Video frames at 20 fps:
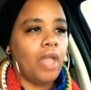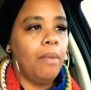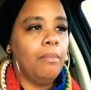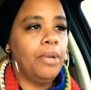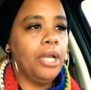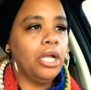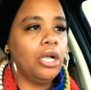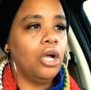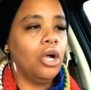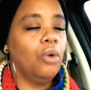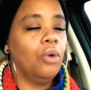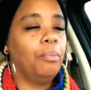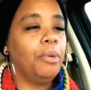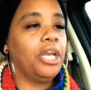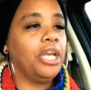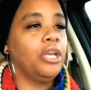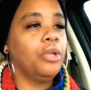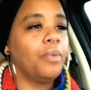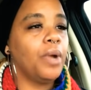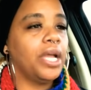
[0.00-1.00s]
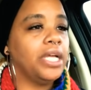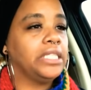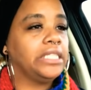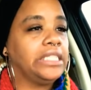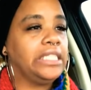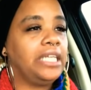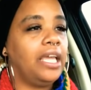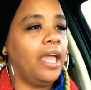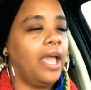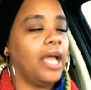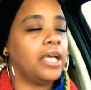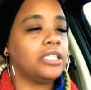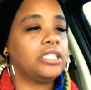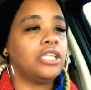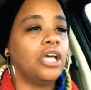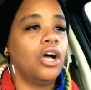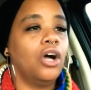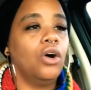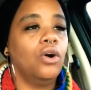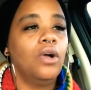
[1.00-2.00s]
I'm gonna go. But anyways, yeah,
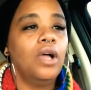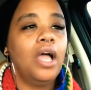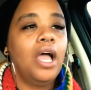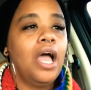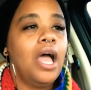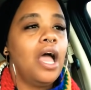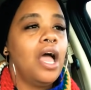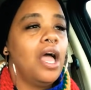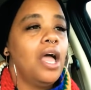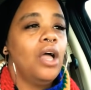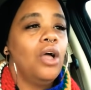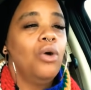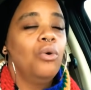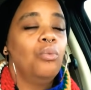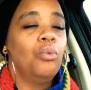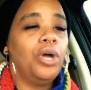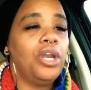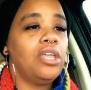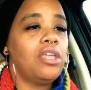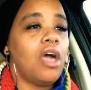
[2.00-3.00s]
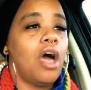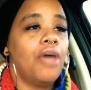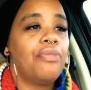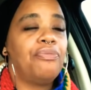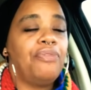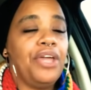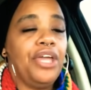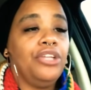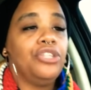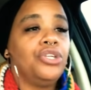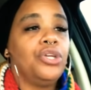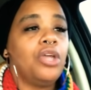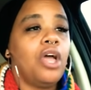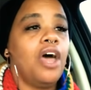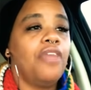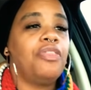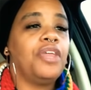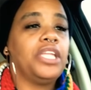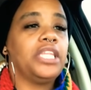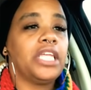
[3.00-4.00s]
so what do y'all think? Do
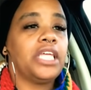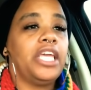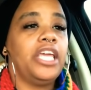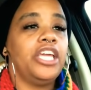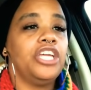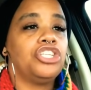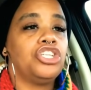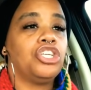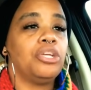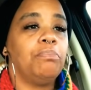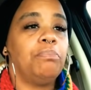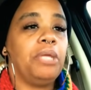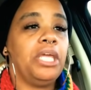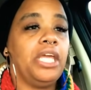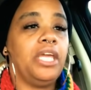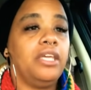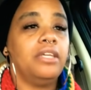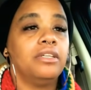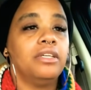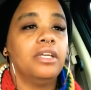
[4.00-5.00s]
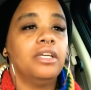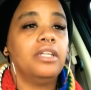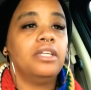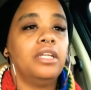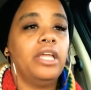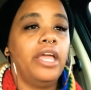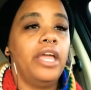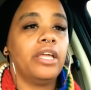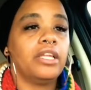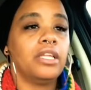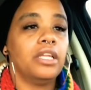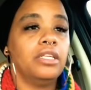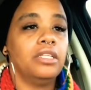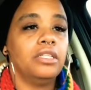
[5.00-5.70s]
y'all think the kids should be eh,